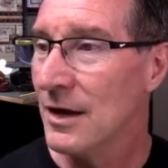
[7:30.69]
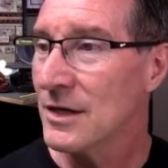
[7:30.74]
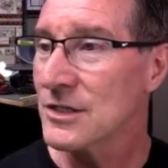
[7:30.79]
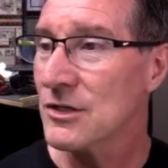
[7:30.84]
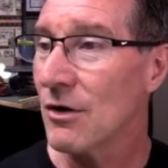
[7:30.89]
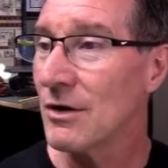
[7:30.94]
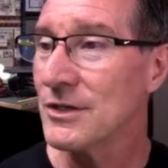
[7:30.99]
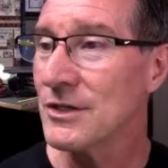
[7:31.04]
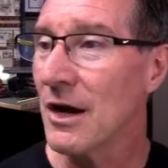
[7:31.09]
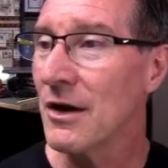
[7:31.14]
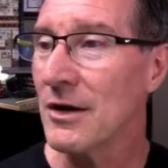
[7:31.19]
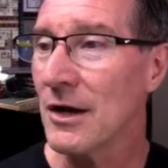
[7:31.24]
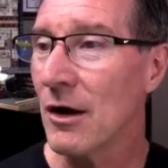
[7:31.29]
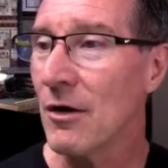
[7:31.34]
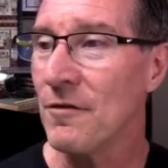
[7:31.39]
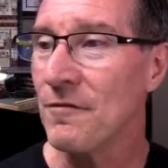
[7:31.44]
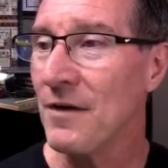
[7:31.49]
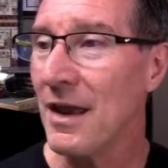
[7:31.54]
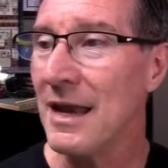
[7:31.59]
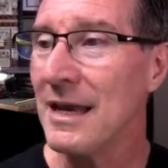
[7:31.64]
So I don't know
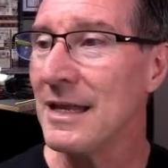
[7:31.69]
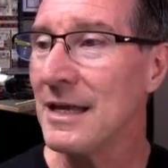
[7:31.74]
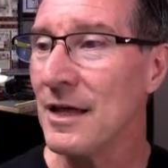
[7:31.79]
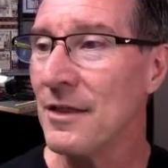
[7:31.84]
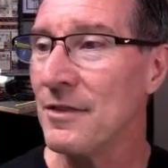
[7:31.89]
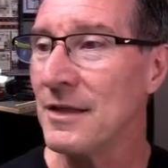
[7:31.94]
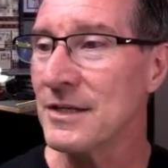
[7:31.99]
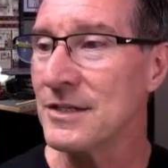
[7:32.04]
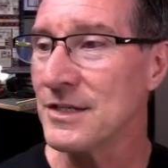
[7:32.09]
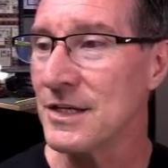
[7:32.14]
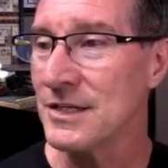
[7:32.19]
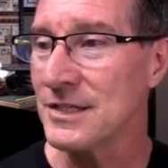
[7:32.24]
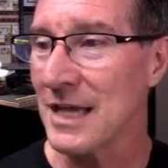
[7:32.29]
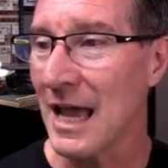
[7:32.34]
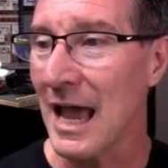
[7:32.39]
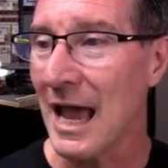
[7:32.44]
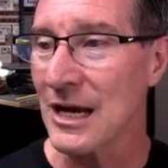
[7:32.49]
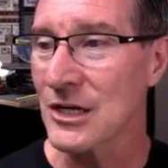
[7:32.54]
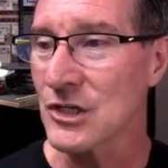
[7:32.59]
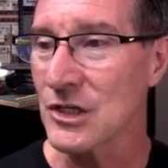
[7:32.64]
if any of this is
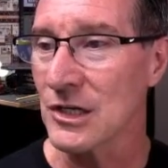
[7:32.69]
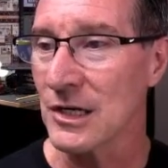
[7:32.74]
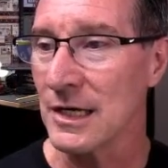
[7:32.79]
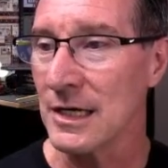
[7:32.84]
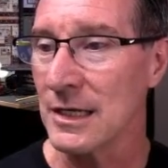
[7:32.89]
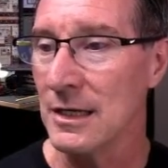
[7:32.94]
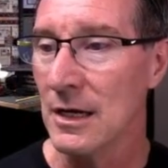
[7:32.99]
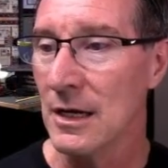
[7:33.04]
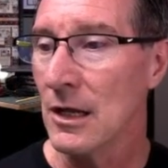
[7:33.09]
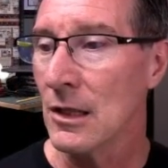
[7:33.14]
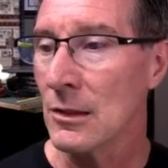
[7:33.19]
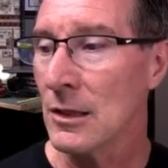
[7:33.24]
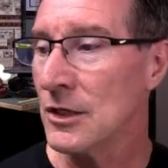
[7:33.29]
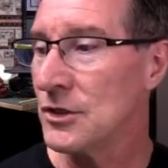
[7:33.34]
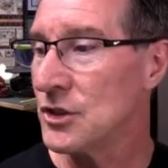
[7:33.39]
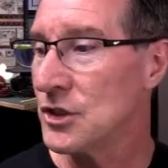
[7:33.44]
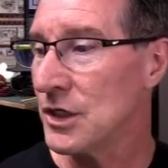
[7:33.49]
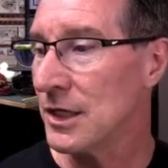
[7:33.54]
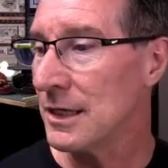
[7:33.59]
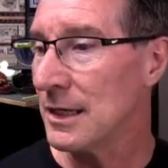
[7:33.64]
actually
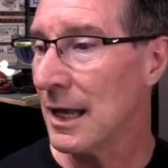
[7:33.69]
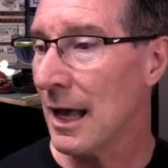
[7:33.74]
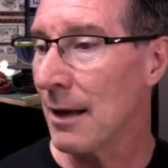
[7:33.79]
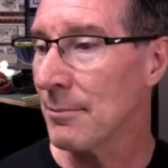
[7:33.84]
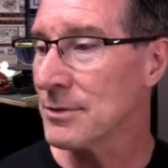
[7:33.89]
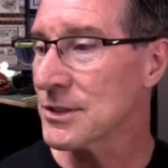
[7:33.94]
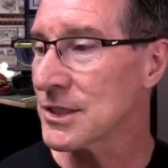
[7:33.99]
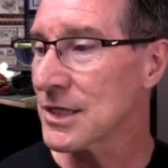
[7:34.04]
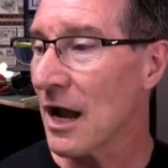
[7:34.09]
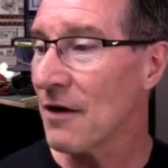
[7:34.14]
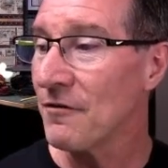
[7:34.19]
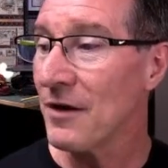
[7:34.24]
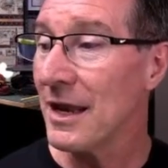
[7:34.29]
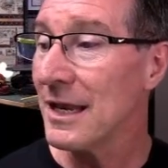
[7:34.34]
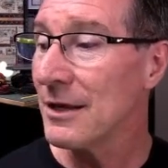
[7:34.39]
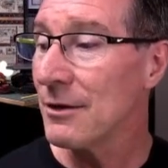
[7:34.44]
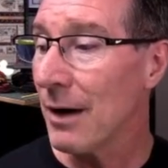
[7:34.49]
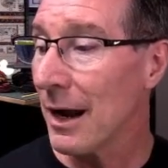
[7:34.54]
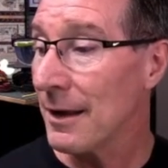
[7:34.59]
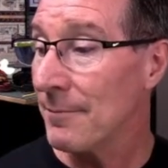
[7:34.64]
legit stuff.
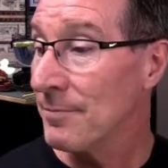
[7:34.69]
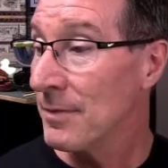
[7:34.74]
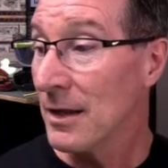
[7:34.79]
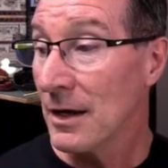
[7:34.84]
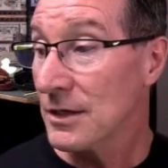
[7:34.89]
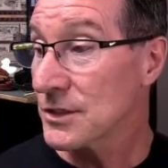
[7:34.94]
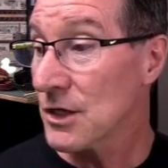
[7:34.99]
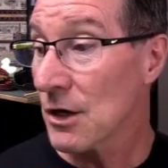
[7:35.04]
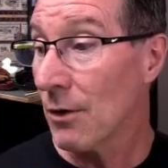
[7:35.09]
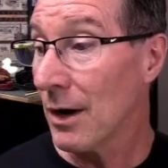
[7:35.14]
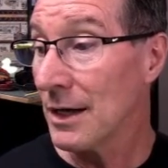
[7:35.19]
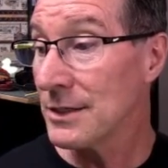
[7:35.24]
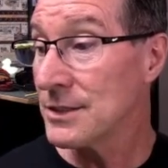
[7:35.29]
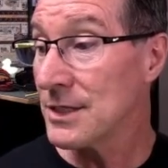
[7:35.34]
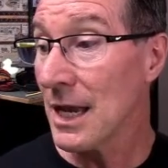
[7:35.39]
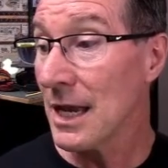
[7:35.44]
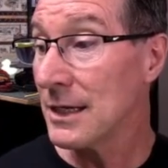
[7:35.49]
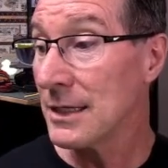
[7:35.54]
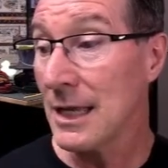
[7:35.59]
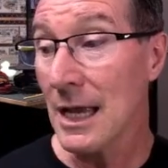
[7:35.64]
Anyway, so I
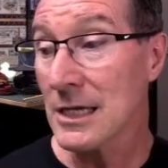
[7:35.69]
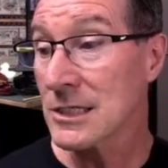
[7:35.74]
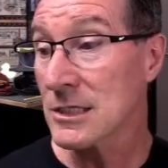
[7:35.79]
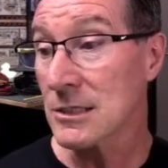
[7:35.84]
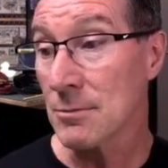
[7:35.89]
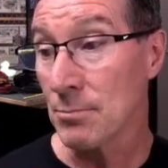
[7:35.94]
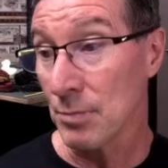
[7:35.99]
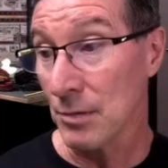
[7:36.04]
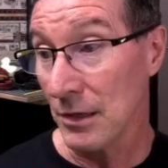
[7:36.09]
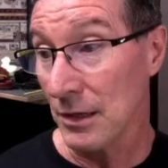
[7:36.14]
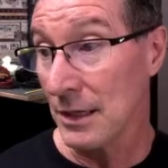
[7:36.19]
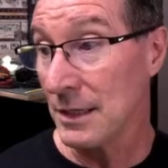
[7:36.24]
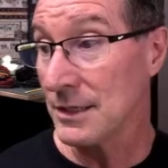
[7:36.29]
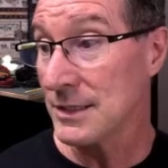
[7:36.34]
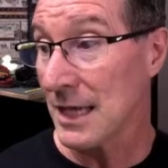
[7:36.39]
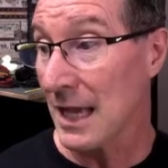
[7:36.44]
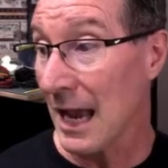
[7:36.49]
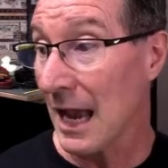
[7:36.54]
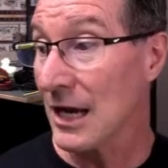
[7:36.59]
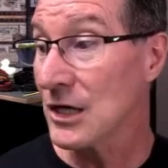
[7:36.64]
said, yes,
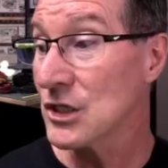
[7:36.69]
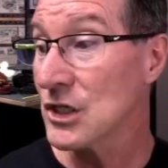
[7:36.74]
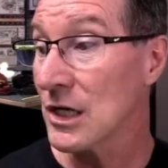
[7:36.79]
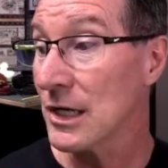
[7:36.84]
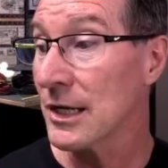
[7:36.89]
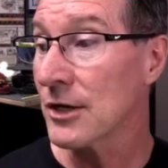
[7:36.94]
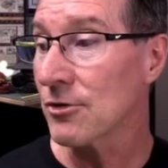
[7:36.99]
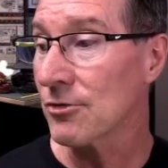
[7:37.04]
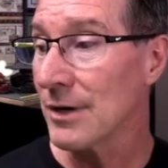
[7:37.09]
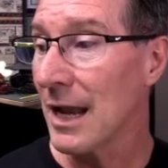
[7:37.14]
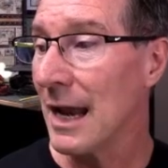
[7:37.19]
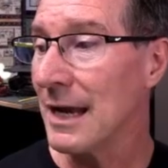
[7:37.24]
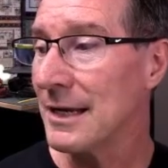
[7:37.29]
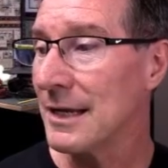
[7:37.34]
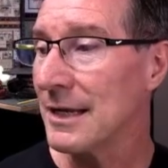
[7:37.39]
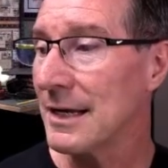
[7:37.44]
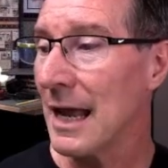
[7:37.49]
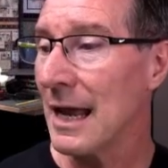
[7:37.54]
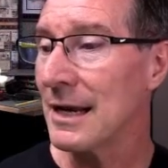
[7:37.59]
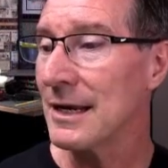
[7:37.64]
please actually create
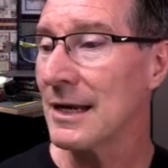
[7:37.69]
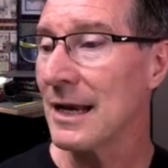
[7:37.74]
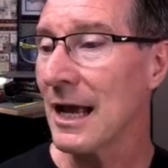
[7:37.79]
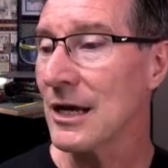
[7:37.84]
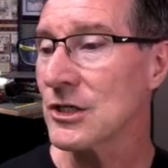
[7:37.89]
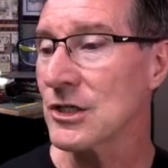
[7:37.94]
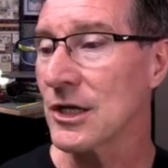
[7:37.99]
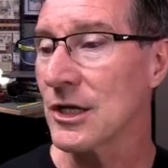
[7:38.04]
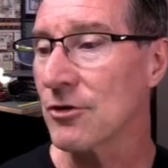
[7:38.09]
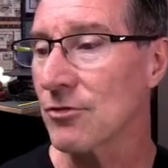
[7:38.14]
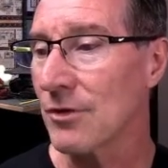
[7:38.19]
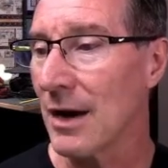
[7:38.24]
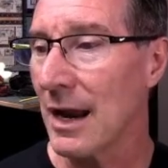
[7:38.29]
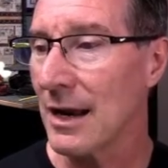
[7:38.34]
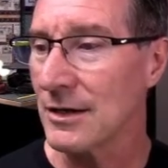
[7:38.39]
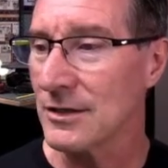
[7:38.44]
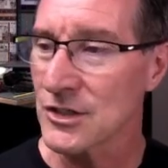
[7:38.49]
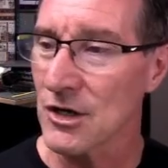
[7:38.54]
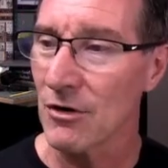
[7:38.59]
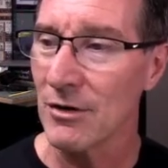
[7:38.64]
it. And it actually
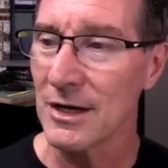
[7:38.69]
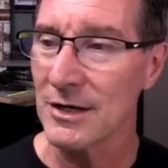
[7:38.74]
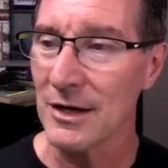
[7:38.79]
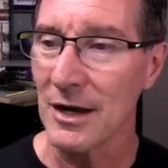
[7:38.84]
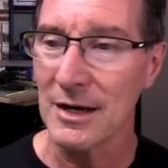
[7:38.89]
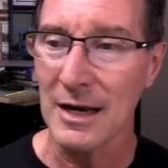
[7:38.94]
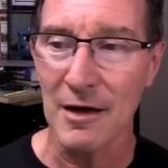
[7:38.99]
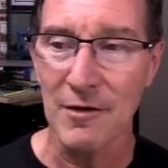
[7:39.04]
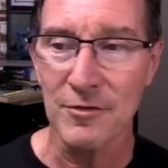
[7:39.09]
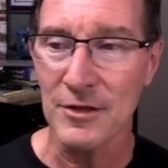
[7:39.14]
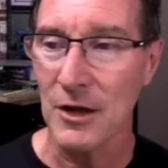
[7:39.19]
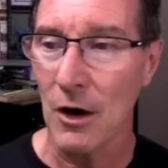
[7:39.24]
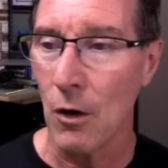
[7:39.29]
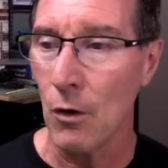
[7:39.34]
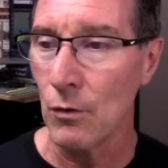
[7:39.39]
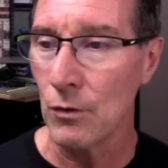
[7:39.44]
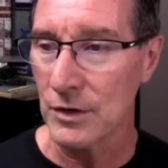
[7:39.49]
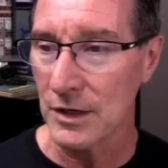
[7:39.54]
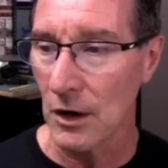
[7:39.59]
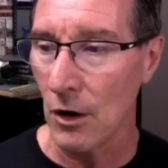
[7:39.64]
created, sorry, I don't have the
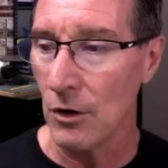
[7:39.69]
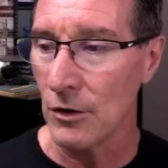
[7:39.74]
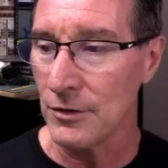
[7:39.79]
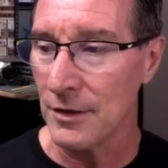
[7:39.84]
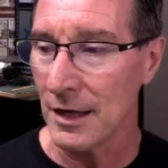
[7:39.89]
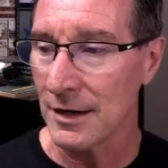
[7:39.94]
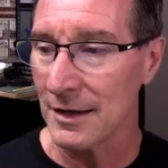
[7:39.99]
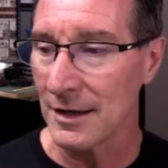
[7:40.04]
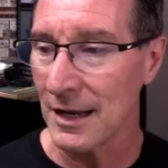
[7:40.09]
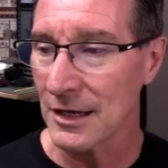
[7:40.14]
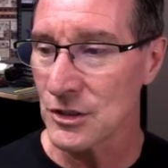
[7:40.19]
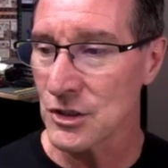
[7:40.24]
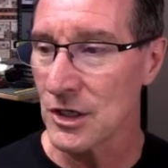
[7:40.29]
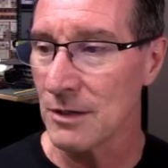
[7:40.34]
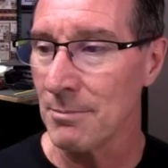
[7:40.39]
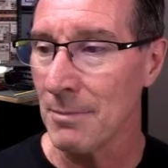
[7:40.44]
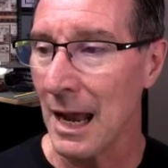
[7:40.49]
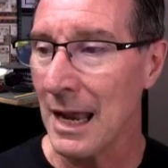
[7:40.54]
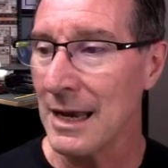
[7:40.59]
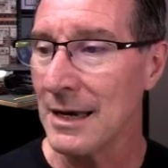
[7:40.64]
old code that it actually
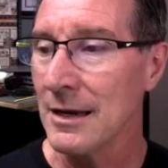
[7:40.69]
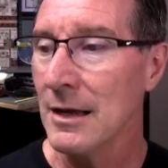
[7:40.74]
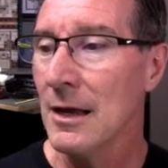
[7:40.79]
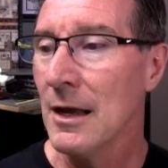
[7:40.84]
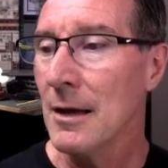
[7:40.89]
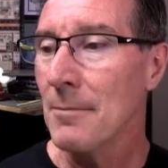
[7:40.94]
made.